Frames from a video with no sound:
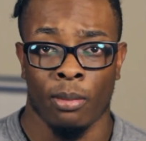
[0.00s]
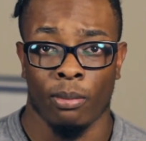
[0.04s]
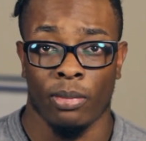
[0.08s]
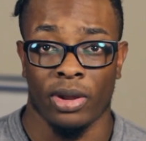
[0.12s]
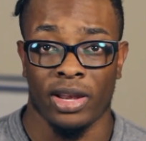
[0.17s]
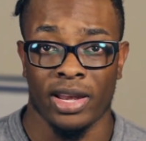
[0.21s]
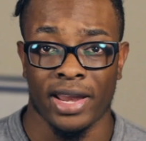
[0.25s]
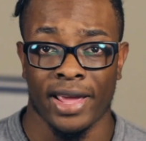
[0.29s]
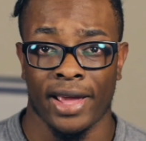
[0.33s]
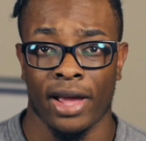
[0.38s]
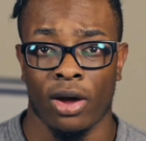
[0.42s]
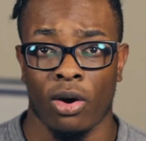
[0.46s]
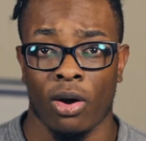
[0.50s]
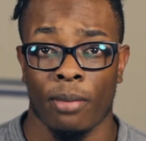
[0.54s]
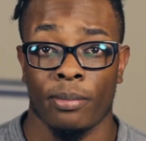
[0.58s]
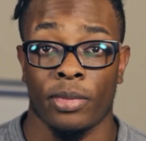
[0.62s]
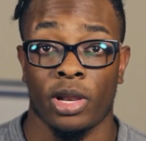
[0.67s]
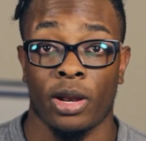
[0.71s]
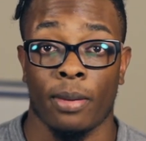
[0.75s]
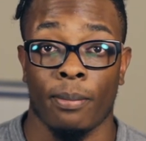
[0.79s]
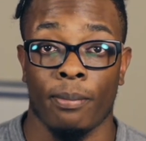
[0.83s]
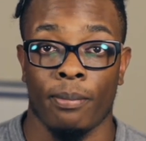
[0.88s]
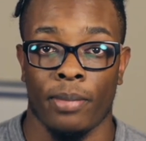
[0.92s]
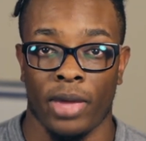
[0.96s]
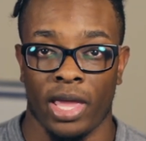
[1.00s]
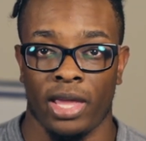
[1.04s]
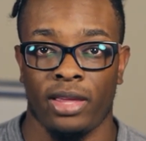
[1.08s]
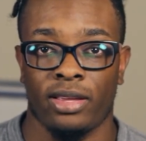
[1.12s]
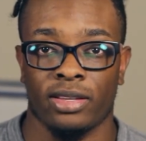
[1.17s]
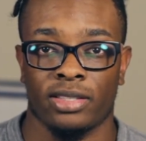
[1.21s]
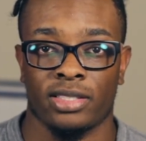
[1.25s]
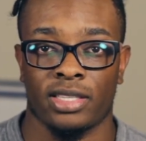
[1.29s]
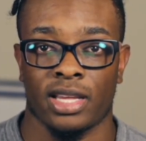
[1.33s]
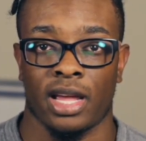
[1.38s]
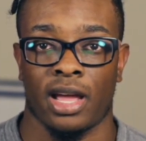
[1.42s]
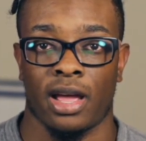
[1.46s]
But now I'm going to
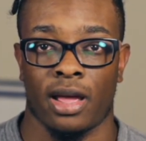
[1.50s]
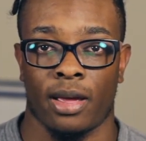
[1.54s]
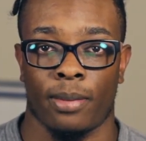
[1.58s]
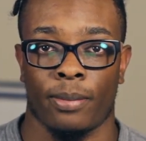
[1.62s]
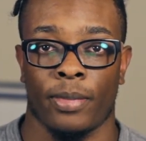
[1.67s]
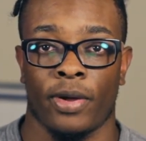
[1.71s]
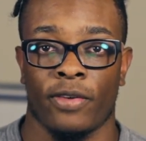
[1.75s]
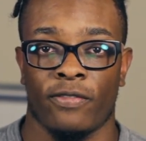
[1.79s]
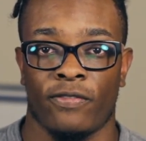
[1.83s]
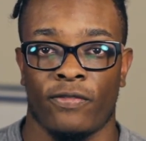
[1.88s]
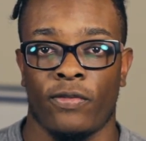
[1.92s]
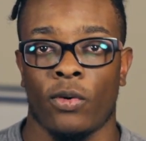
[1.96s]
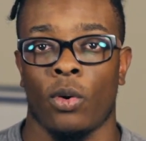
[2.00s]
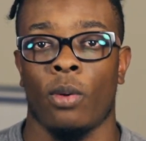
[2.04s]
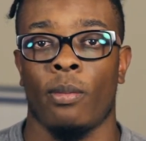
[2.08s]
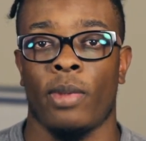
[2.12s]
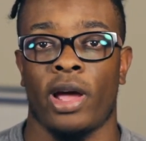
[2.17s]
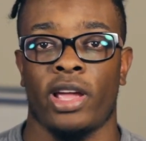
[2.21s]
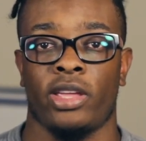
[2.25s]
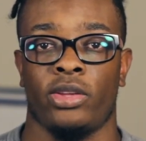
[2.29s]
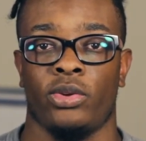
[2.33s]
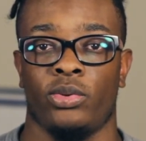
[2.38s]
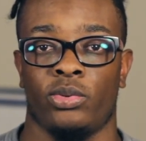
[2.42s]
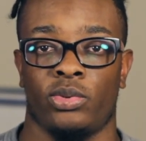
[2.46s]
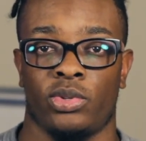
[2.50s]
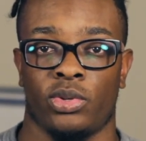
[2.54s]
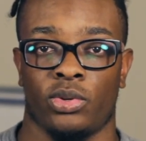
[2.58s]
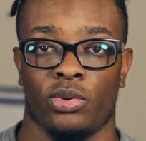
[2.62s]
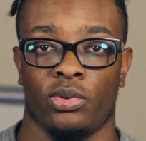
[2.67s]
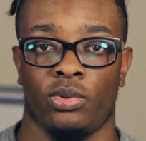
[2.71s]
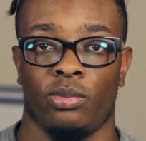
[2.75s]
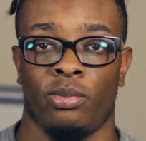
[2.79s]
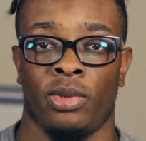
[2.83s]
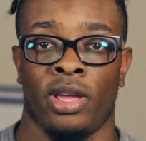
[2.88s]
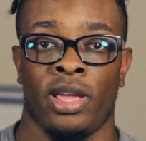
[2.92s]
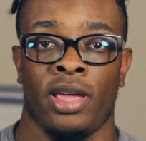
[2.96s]
make time for my
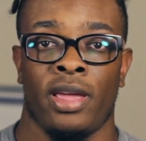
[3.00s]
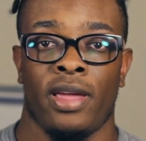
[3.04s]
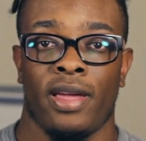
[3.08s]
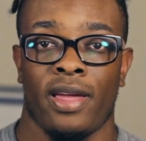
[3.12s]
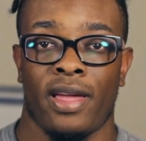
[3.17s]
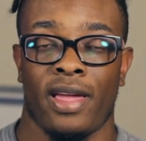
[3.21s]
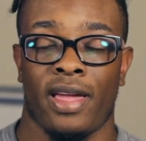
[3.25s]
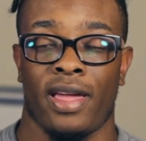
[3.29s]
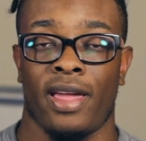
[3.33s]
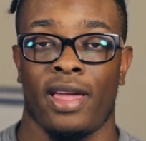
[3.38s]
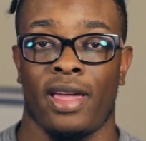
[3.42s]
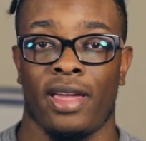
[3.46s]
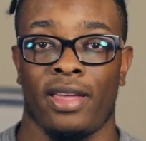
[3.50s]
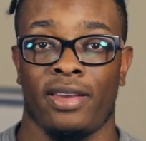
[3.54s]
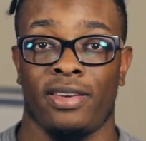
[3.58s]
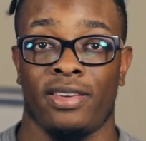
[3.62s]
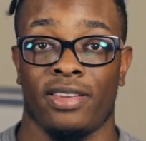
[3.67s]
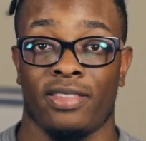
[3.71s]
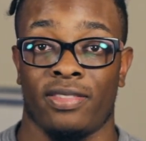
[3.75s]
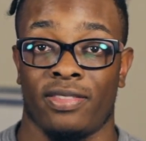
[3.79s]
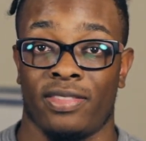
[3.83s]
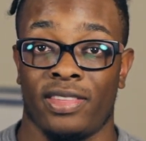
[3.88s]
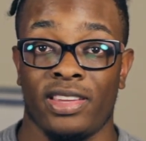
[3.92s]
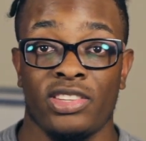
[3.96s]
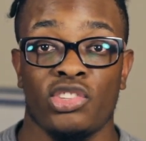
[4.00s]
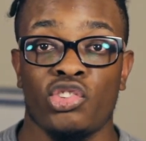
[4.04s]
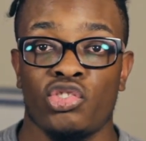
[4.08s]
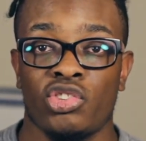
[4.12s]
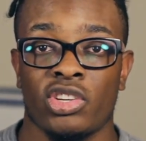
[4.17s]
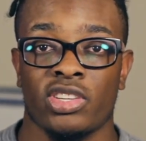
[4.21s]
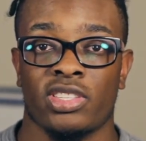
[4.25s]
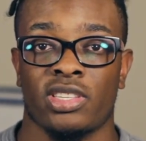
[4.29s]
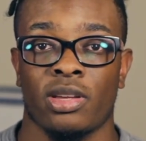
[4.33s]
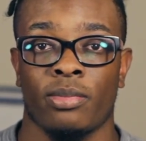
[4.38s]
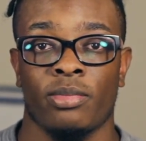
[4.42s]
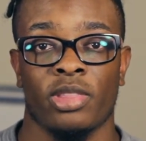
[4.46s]
YouTube, and these are
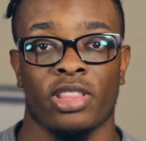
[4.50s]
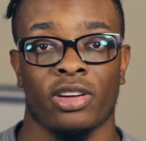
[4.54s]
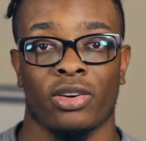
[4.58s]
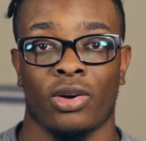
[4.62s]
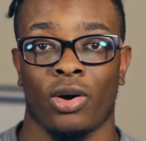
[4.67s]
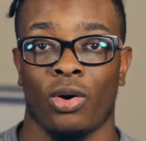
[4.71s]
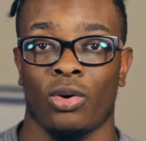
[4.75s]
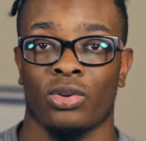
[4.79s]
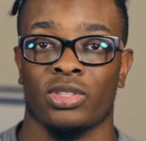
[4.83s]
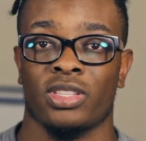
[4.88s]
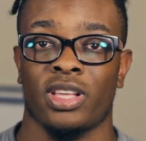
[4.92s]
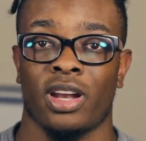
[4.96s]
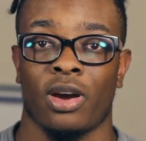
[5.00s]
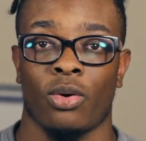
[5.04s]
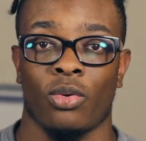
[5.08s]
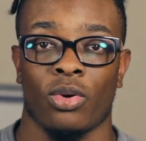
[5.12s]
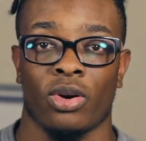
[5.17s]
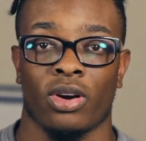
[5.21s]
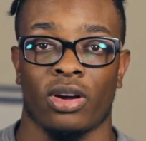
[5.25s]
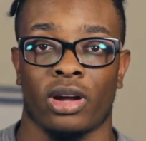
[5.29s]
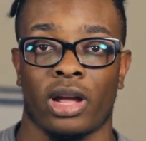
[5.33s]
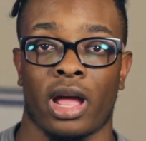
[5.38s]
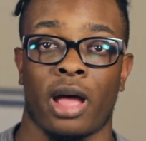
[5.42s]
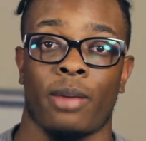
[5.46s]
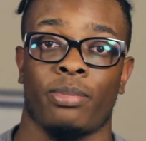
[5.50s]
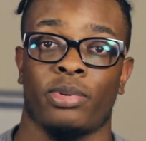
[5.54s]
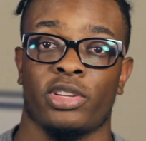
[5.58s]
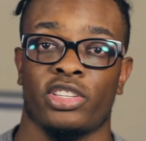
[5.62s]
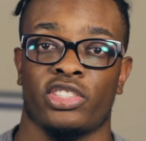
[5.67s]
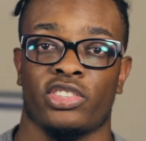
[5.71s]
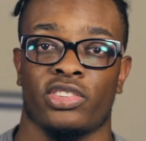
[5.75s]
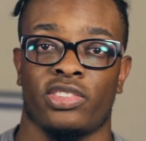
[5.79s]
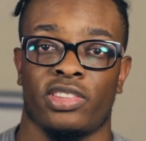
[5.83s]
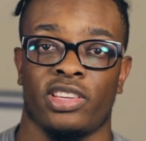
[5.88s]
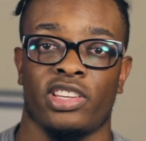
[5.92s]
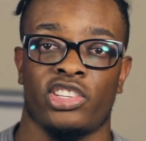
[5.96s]
just some of the goals that I want to
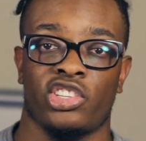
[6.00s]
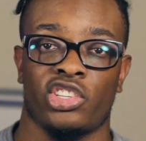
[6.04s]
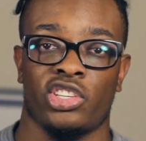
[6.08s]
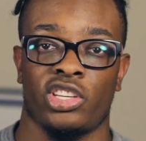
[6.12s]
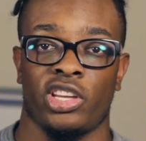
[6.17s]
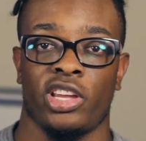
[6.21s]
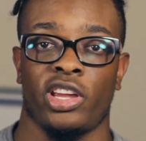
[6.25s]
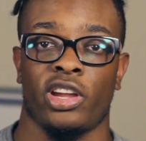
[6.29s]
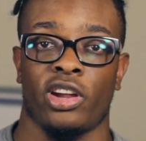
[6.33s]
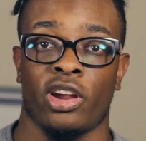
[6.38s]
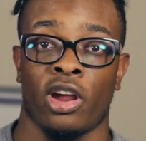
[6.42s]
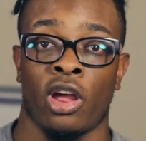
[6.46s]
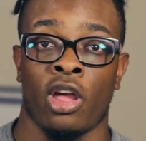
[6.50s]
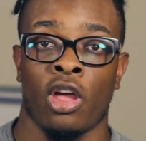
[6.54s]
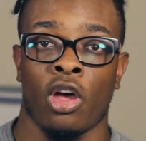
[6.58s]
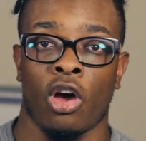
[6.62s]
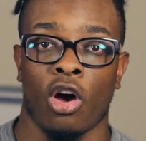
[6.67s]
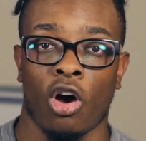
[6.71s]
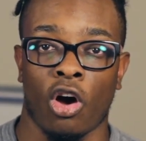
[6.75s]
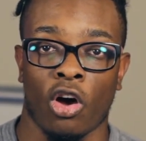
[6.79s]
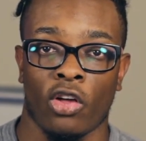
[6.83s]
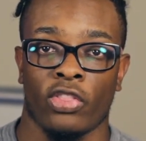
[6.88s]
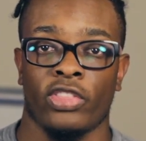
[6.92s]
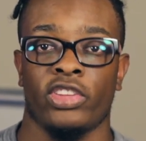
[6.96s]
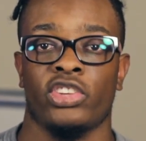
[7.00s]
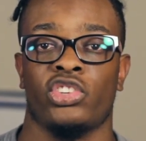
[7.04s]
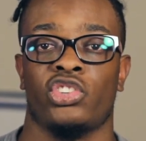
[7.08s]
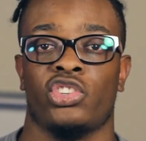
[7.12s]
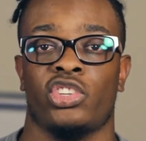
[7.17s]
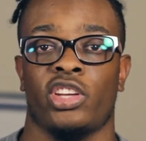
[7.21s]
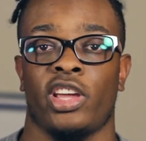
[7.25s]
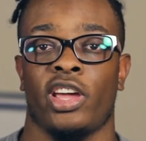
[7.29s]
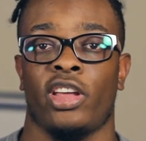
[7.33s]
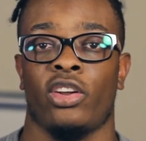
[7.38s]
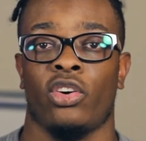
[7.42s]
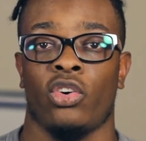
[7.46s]
accomplish this year on this
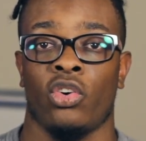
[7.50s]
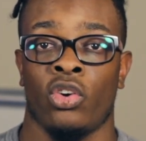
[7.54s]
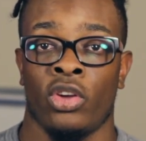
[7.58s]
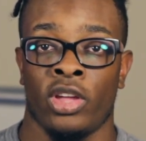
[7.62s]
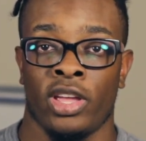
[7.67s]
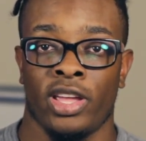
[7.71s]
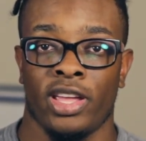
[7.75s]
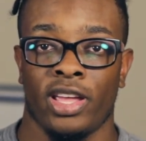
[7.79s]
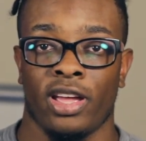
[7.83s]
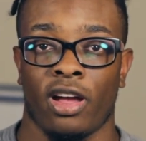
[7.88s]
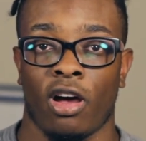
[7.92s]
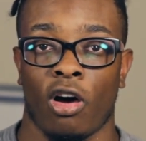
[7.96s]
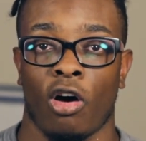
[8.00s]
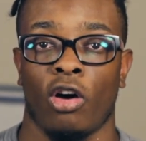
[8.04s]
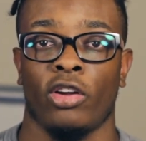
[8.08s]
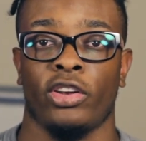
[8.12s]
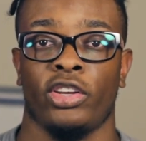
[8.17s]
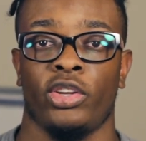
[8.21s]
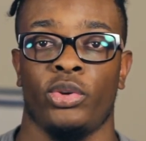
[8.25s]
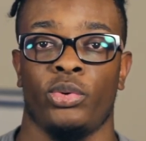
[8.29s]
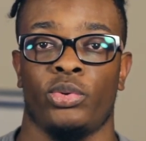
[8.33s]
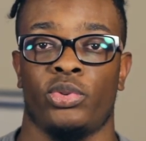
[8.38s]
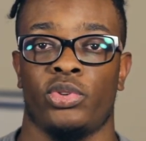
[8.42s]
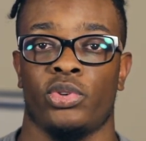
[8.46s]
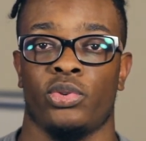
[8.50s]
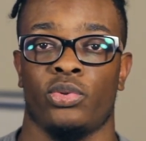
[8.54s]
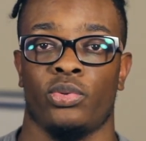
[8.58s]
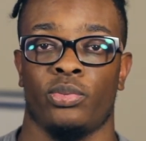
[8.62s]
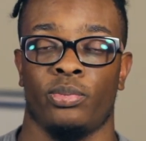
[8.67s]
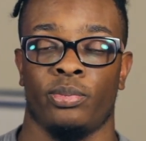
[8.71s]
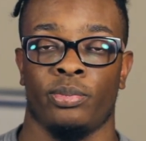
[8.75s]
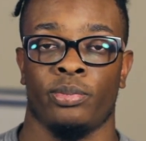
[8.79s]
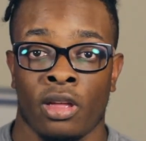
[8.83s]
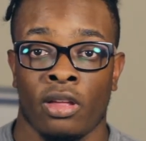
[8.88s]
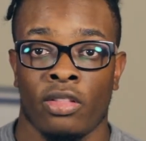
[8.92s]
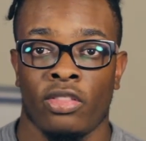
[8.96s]
channel on
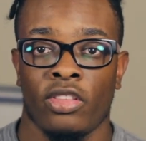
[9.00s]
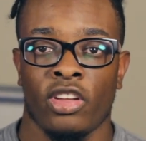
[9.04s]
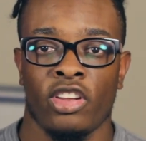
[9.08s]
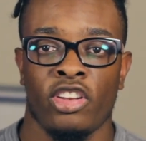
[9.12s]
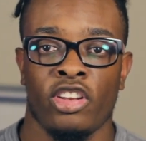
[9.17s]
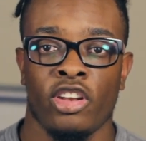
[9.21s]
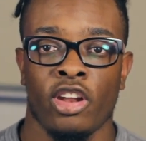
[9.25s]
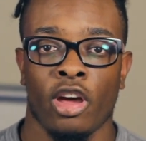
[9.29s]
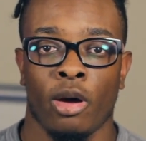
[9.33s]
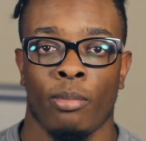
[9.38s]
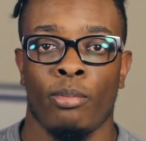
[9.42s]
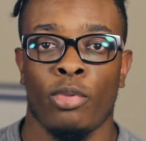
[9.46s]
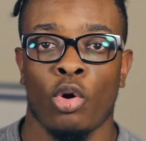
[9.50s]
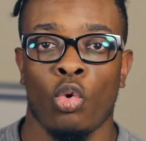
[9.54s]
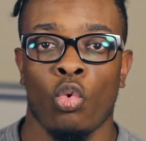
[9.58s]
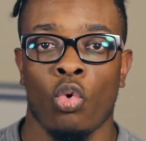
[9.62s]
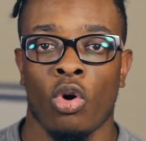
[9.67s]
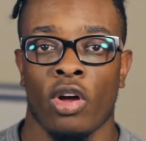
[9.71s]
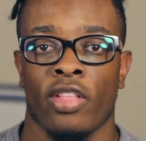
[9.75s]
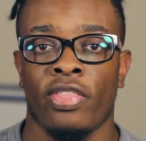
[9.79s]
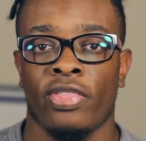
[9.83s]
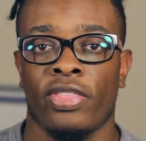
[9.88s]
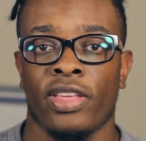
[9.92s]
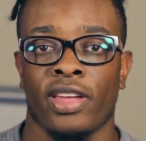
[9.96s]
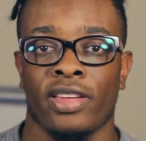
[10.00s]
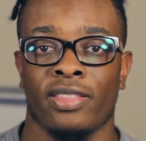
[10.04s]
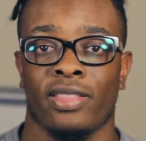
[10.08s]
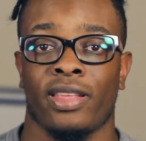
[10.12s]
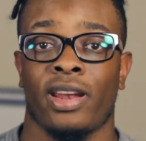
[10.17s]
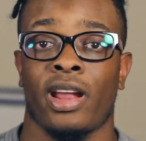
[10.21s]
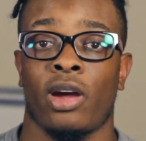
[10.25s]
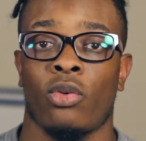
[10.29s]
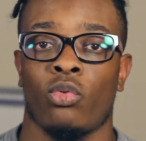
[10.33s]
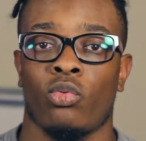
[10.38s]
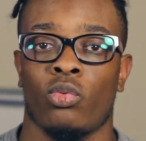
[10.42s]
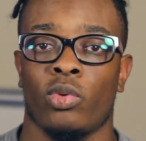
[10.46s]
YouTube. The number one thing
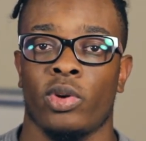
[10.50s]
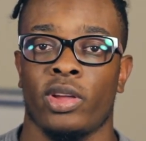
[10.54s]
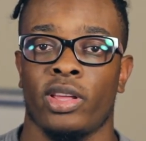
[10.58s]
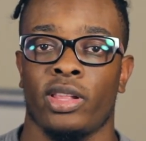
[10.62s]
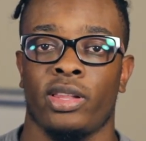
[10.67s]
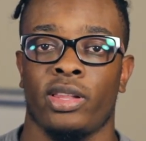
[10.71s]
that I